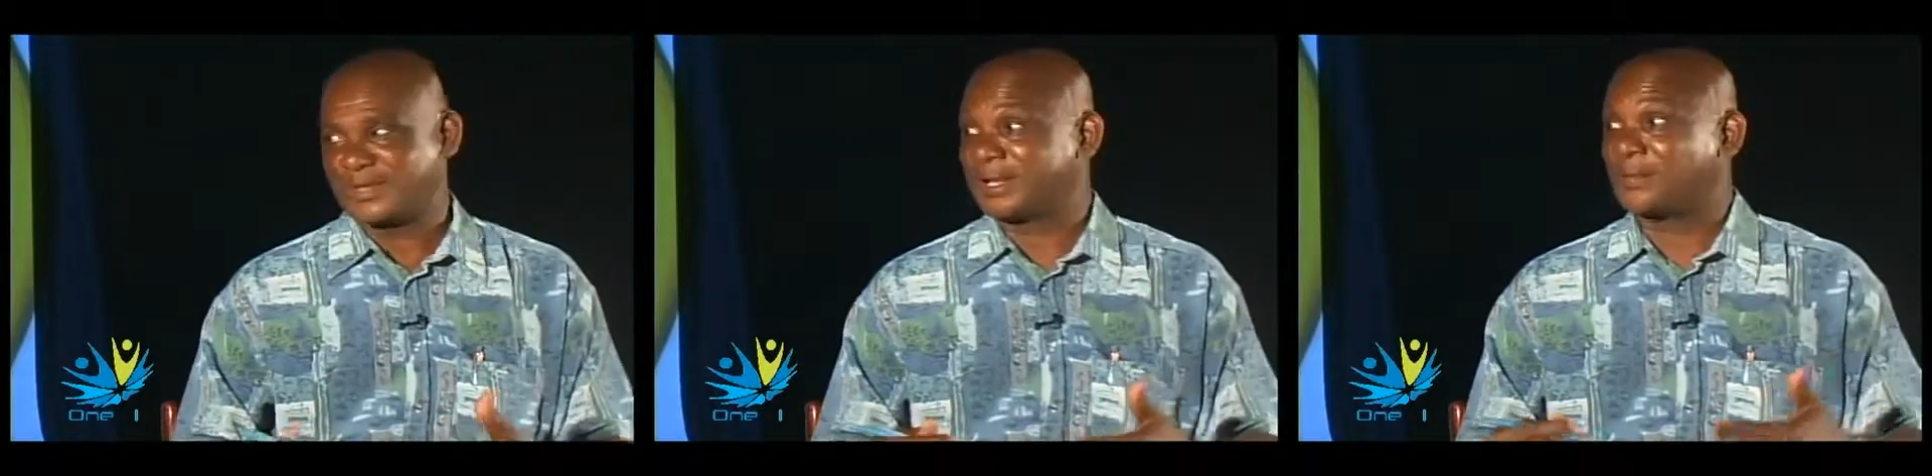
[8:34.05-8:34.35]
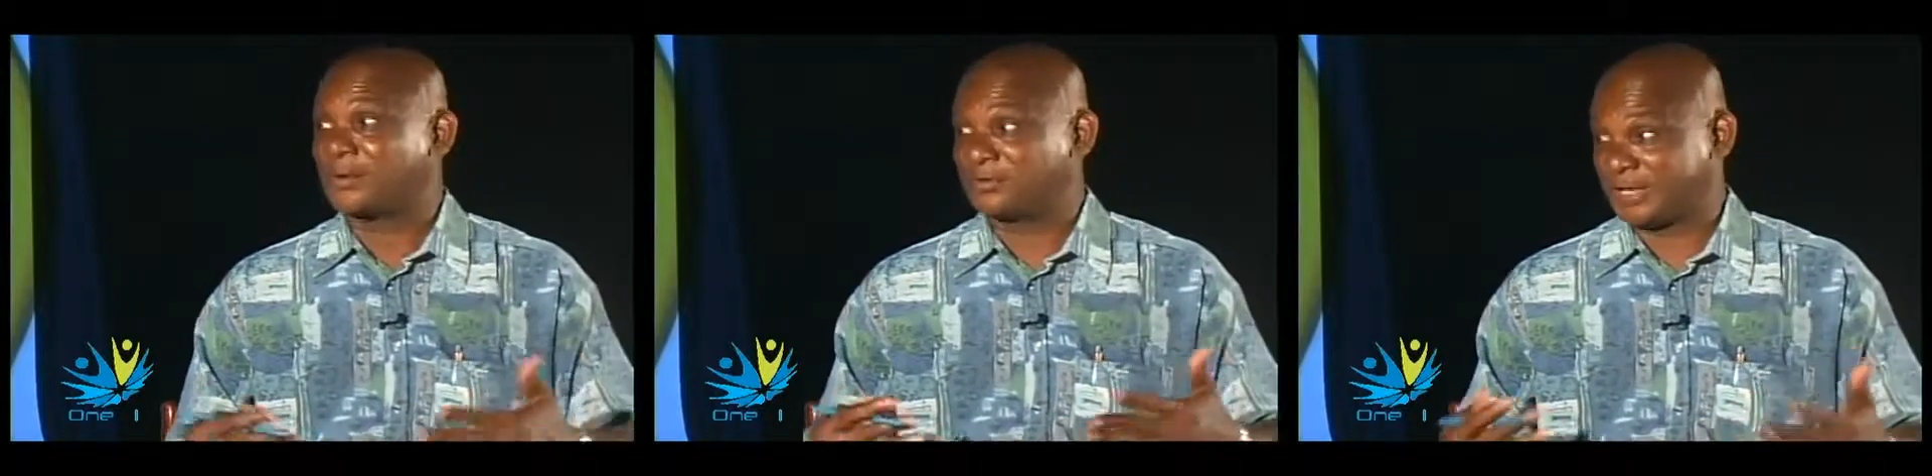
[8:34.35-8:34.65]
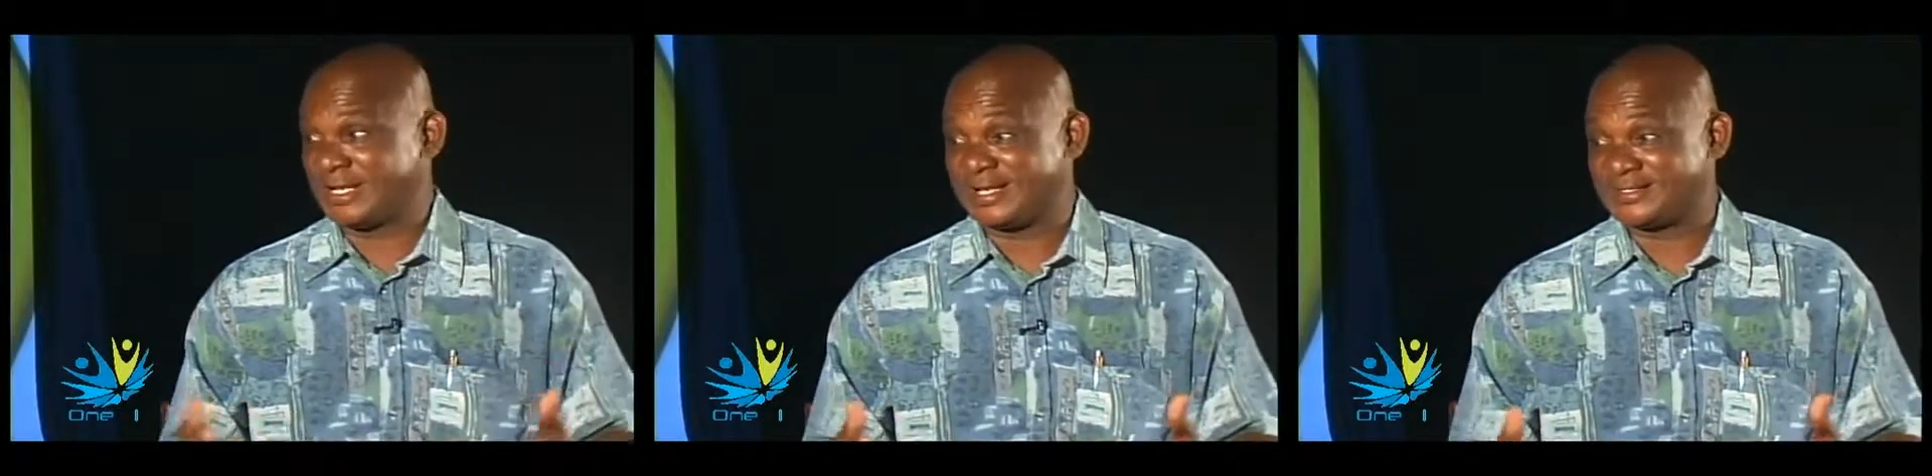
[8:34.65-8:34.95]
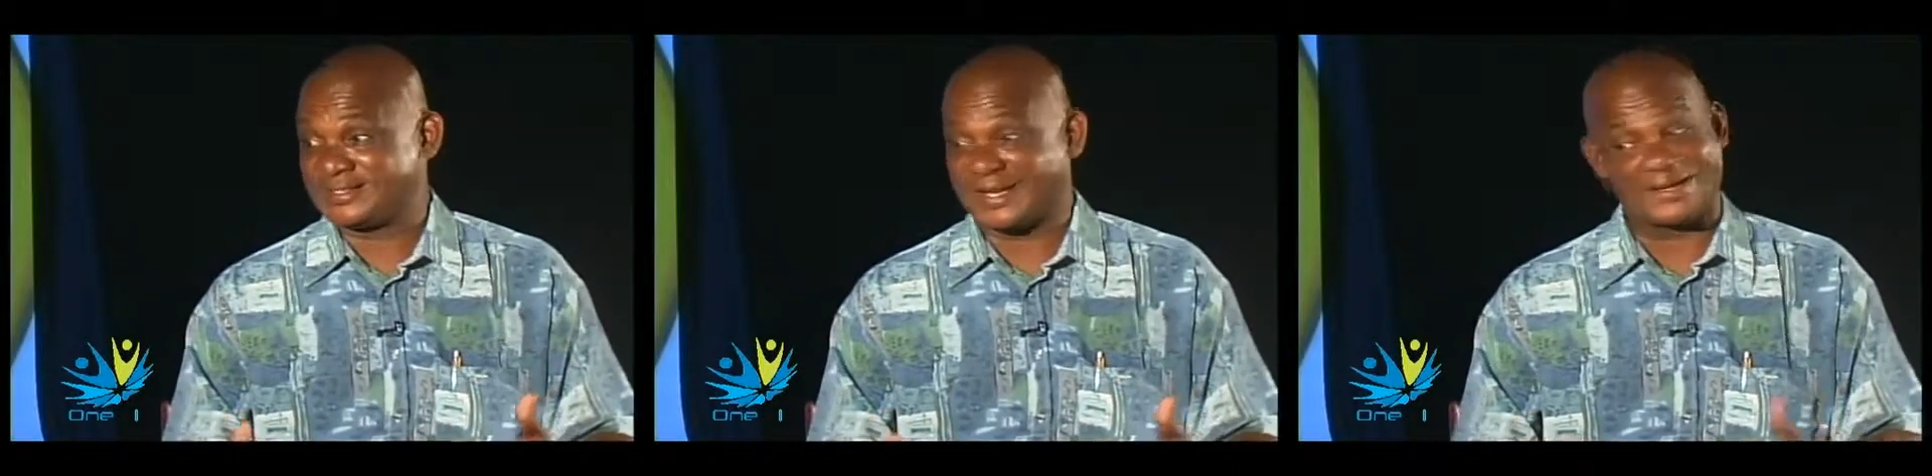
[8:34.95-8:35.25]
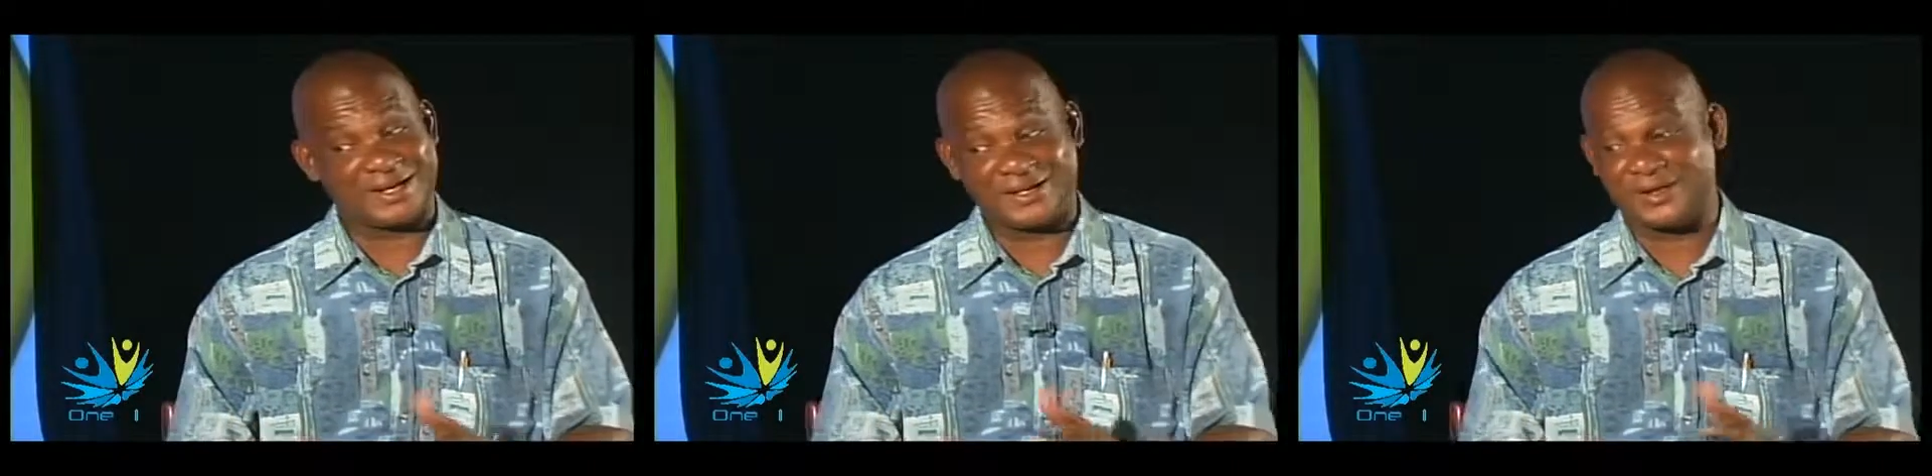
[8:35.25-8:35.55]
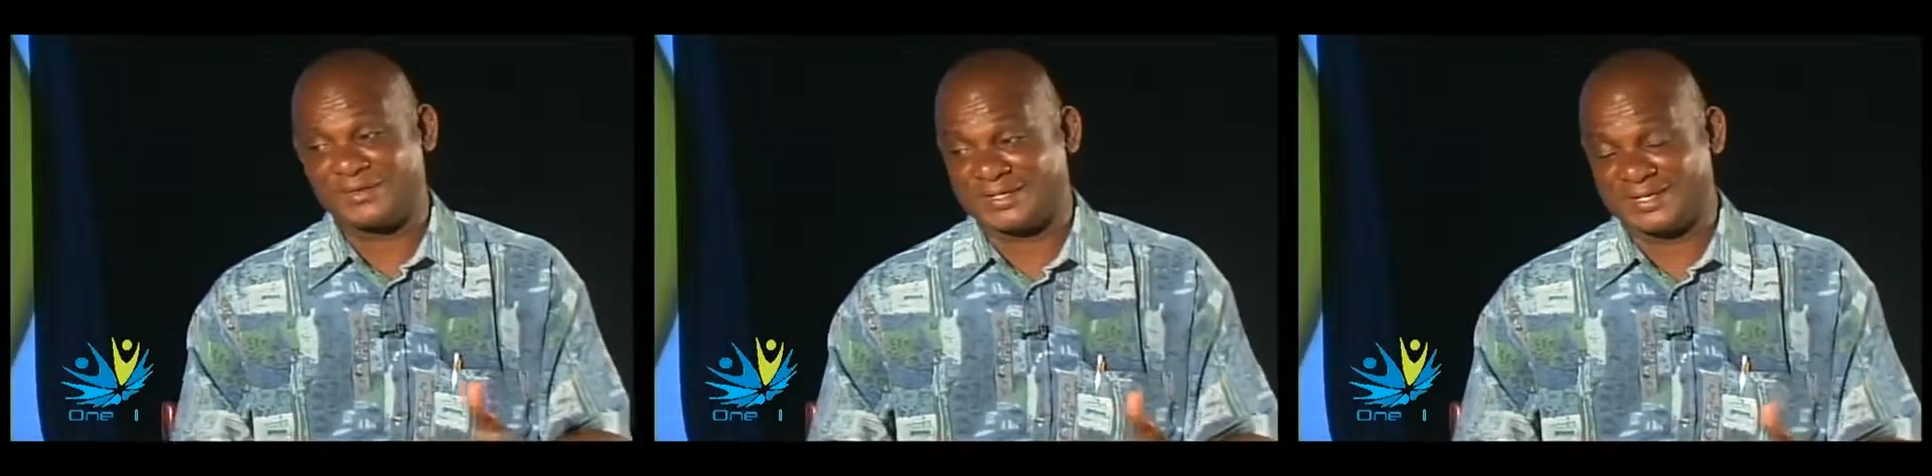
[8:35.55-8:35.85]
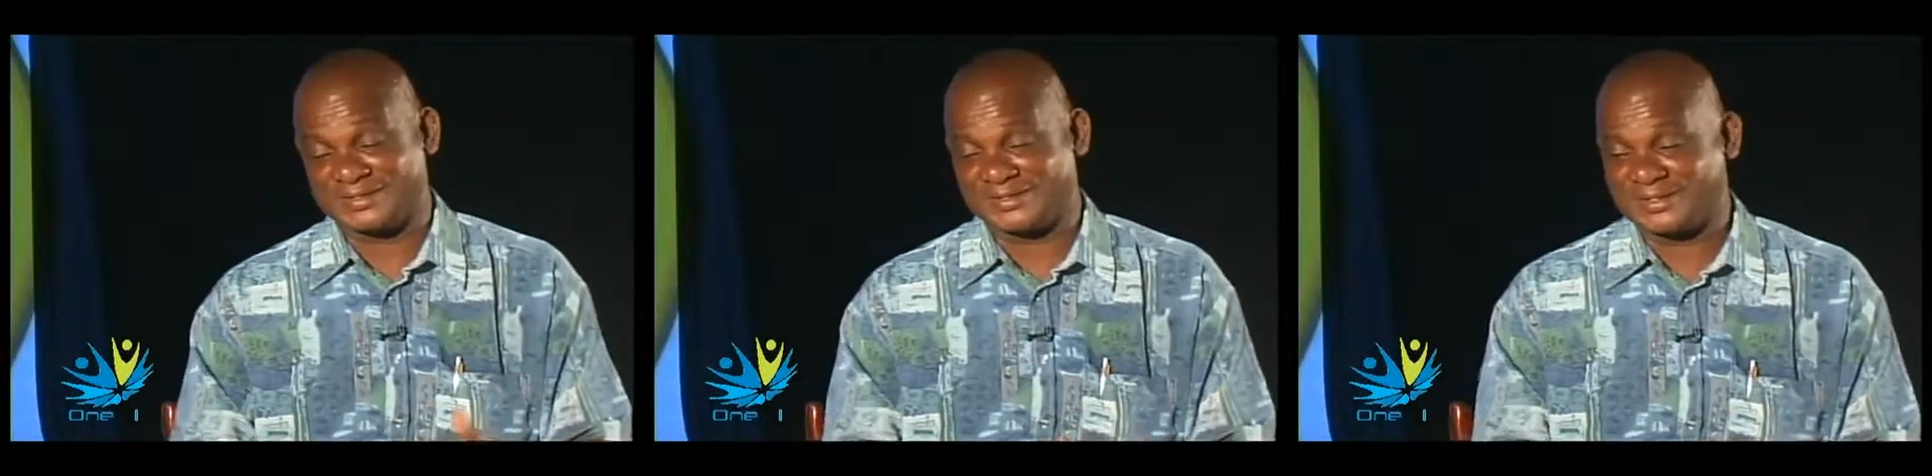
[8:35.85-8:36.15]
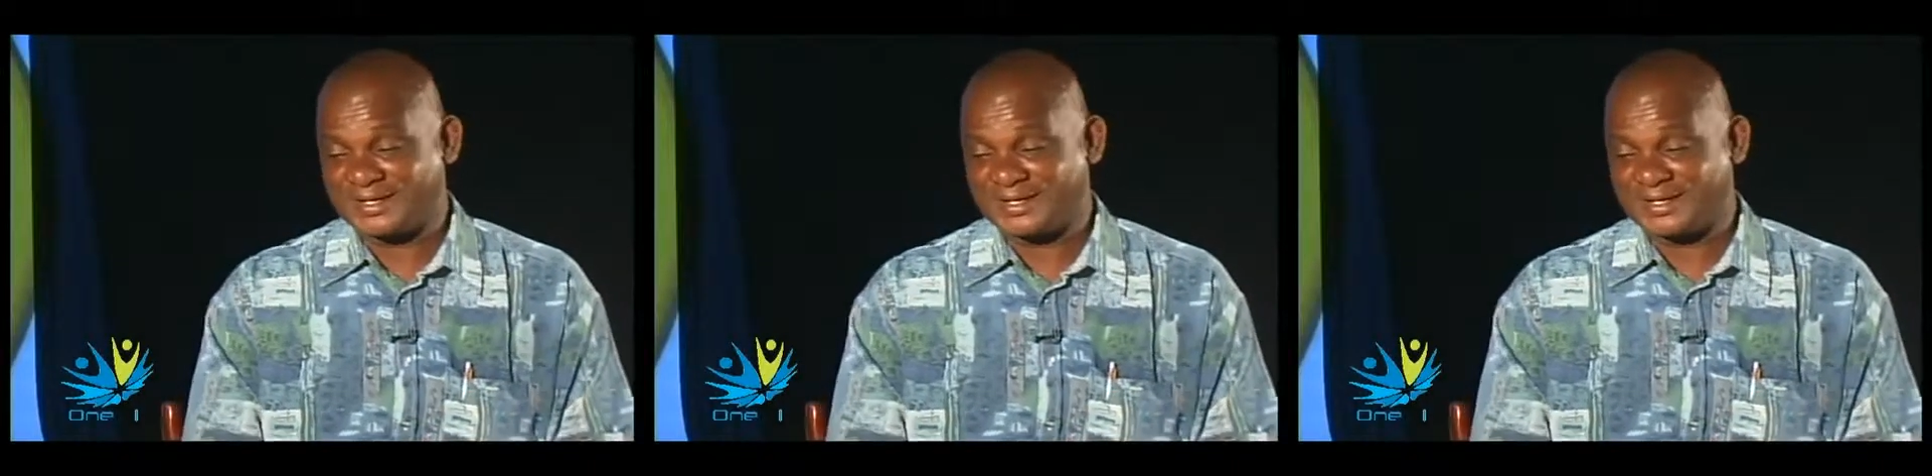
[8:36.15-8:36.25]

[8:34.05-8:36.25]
but I'm a realist. I tell you how it is.